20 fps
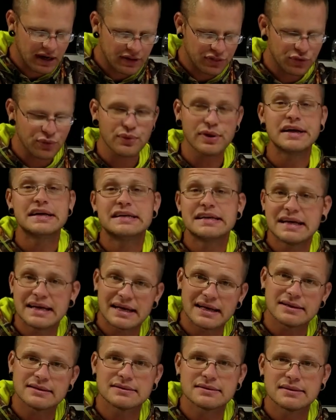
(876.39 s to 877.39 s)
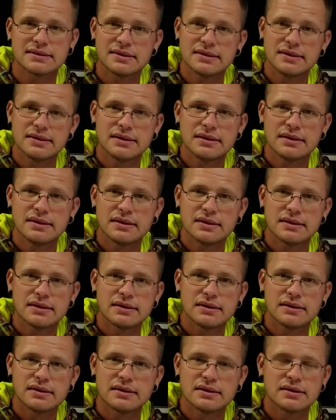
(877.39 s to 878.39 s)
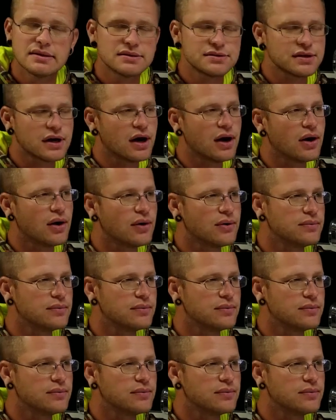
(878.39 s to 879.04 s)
0.3. So